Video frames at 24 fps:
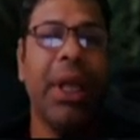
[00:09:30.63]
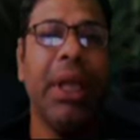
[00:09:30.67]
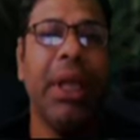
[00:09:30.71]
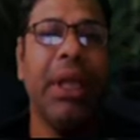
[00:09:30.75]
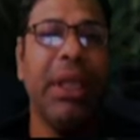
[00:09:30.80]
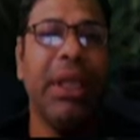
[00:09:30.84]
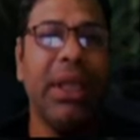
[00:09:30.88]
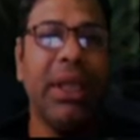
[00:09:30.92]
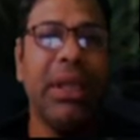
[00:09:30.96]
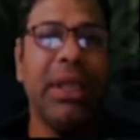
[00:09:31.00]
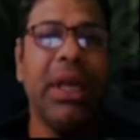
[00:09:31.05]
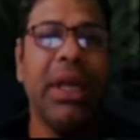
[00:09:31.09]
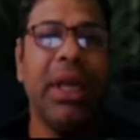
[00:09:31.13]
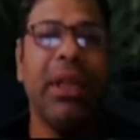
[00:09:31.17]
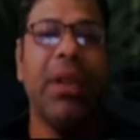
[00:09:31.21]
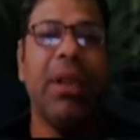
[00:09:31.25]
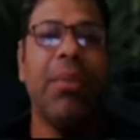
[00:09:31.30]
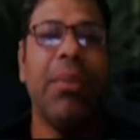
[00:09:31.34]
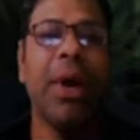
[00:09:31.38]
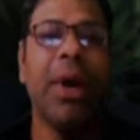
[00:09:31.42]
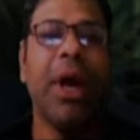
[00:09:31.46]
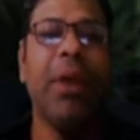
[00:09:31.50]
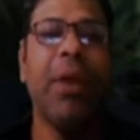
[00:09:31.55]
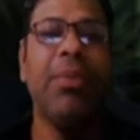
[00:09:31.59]
These are the
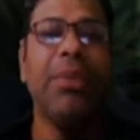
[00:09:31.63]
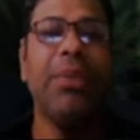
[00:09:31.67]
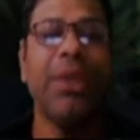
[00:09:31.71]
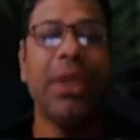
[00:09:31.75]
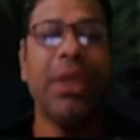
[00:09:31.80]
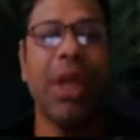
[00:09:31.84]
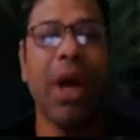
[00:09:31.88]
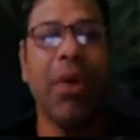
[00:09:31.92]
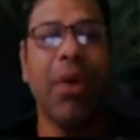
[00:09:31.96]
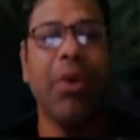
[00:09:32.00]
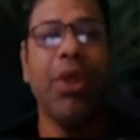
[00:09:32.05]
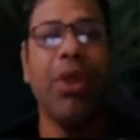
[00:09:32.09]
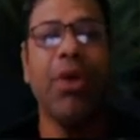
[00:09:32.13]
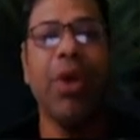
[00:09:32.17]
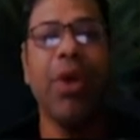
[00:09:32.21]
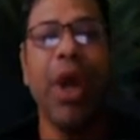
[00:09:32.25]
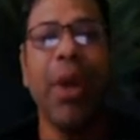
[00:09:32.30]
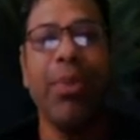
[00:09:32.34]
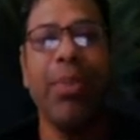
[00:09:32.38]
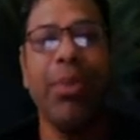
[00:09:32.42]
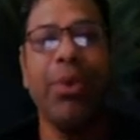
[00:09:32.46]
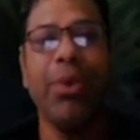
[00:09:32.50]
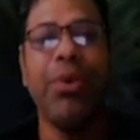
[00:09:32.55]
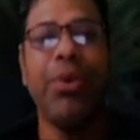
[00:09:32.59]
verbs. Now you
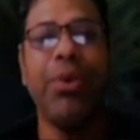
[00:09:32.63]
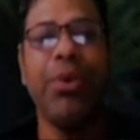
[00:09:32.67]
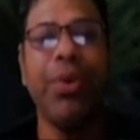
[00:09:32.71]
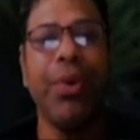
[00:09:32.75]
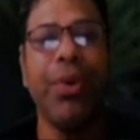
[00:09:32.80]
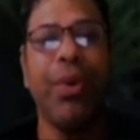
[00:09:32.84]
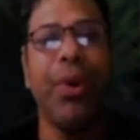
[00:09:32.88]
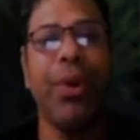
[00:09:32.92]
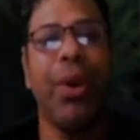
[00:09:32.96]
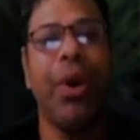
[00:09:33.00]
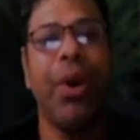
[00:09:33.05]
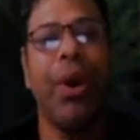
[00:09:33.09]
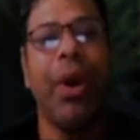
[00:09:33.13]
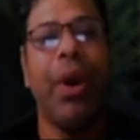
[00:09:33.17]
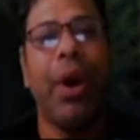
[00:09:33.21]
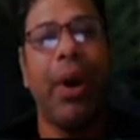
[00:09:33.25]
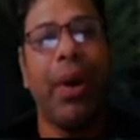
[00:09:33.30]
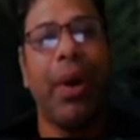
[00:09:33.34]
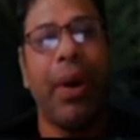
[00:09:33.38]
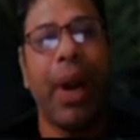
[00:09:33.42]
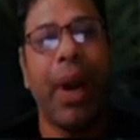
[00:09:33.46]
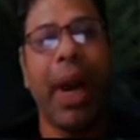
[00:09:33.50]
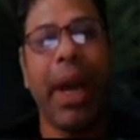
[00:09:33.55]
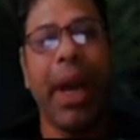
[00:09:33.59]
have to
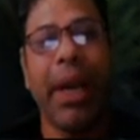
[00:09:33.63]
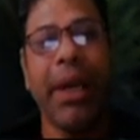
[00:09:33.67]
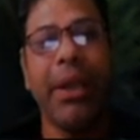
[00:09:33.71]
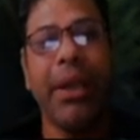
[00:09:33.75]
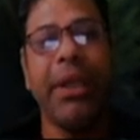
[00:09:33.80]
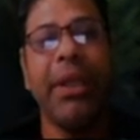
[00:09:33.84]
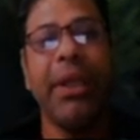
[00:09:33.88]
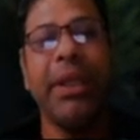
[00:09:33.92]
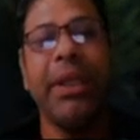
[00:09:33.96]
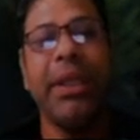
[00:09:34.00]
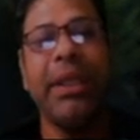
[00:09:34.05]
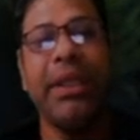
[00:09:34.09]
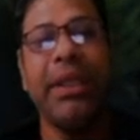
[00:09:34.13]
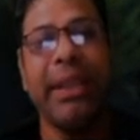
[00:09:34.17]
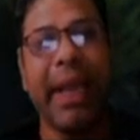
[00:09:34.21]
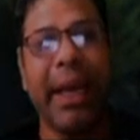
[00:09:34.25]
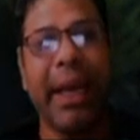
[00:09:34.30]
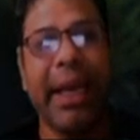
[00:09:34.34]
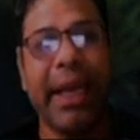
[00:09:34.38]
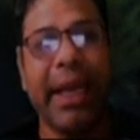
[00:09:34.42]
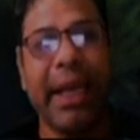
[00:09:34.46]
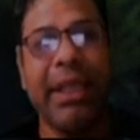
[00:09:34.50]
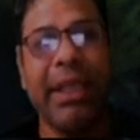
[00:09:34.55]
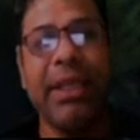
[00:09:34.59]
write
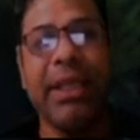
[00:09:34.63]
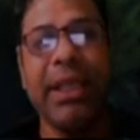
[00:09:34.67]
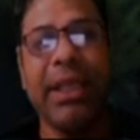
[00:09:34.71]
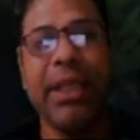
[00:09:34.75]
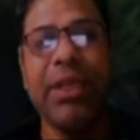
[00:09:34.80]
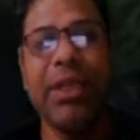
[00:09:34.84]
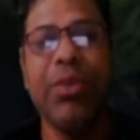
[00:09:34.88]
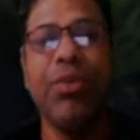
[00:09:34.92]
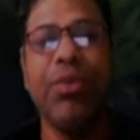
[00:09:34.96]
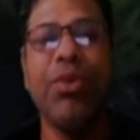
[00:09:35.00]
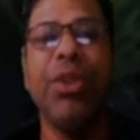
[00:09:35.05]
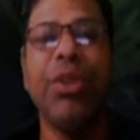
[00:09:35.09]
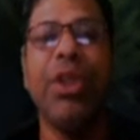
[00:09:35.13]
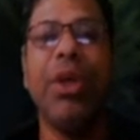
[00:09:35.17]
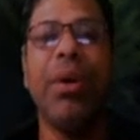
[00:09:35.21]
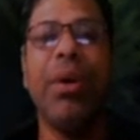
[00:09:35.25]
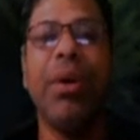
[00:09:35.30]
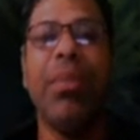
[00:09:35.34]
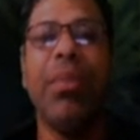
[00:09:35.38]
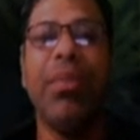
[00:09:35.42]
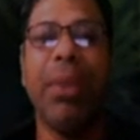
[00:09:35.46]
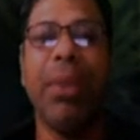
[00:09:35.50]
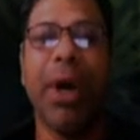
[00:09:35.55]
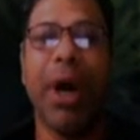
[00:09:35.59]
sentences with
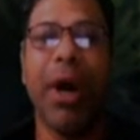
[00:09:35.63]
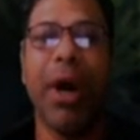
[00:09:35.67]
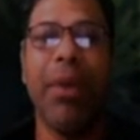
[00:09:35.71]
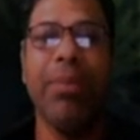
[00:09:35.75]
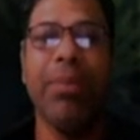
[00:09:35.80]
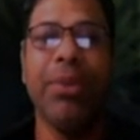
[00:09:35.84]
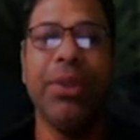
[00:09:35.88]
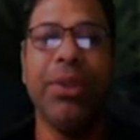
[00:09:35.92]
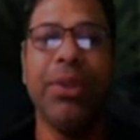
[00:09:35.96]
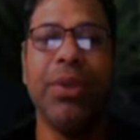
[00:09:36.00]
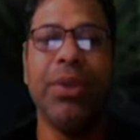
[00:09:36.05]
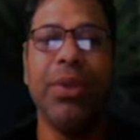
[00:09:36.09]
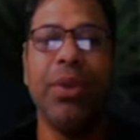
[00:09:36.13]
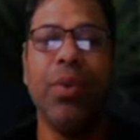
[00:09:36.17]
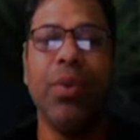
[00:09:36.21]
the verbs.